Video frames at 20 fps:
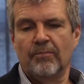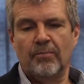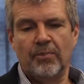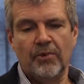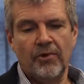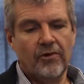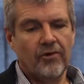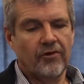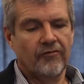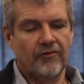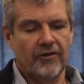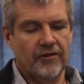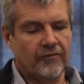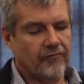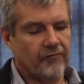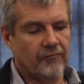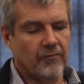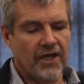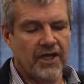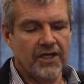pool of
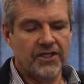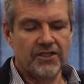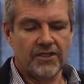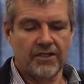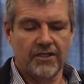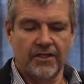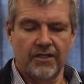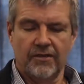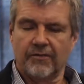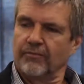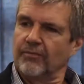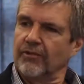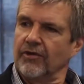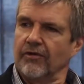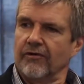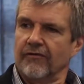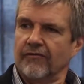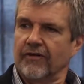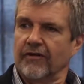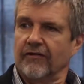information and
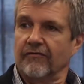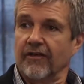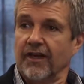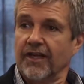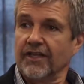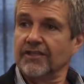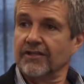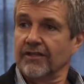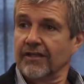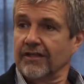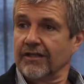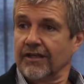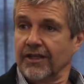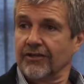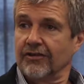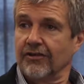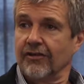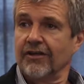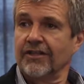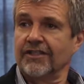pool of innovation and
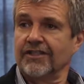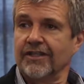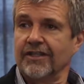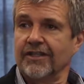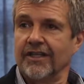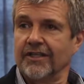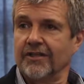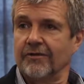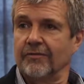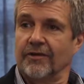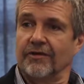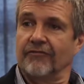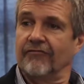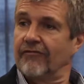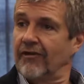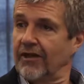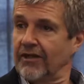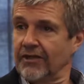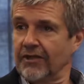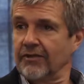technology that you've been
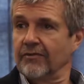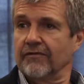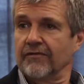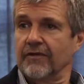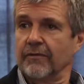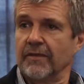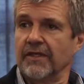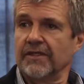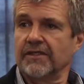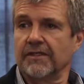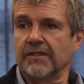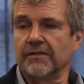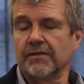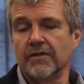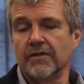floating with the business,